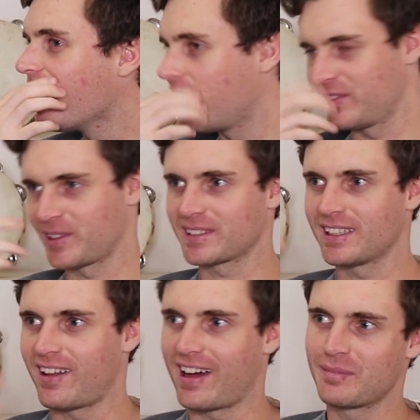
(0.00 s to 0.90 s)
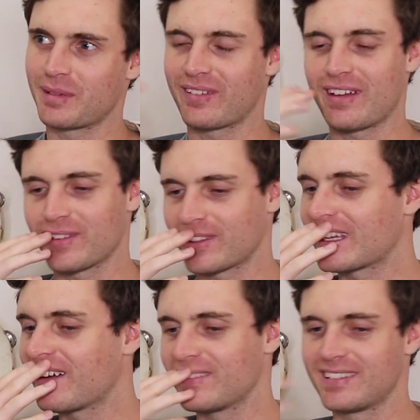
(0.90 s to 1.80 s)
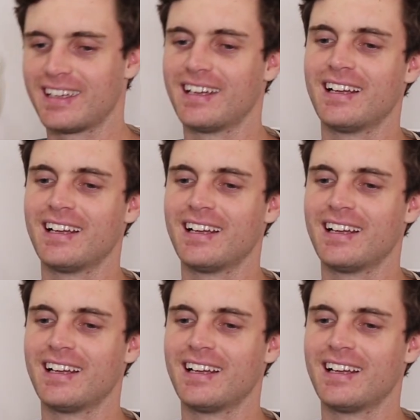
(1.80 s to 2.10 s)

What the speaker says: have a look at the light, and have a look at the oven.